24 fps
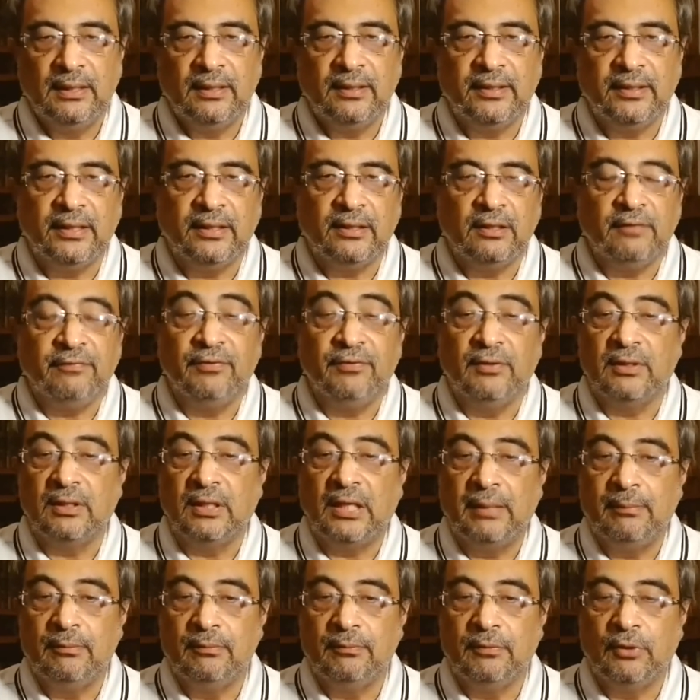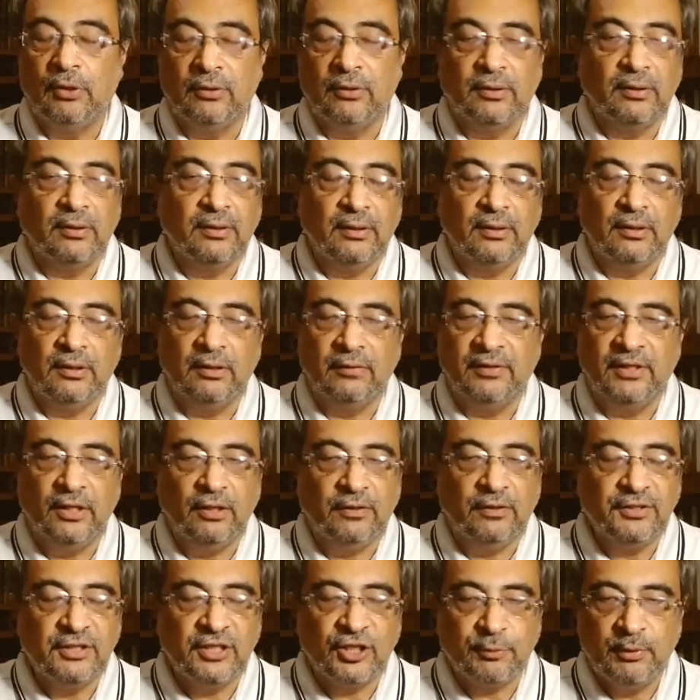that if the time or the, the day
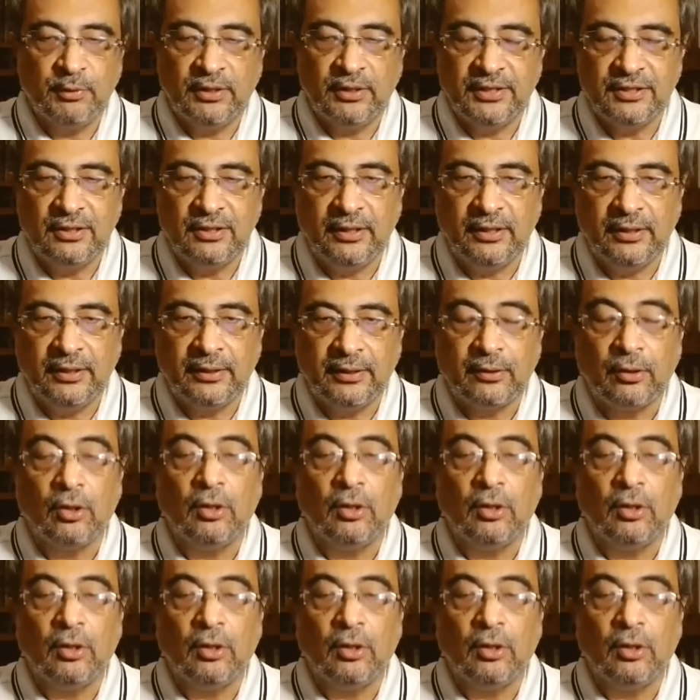of judgment is near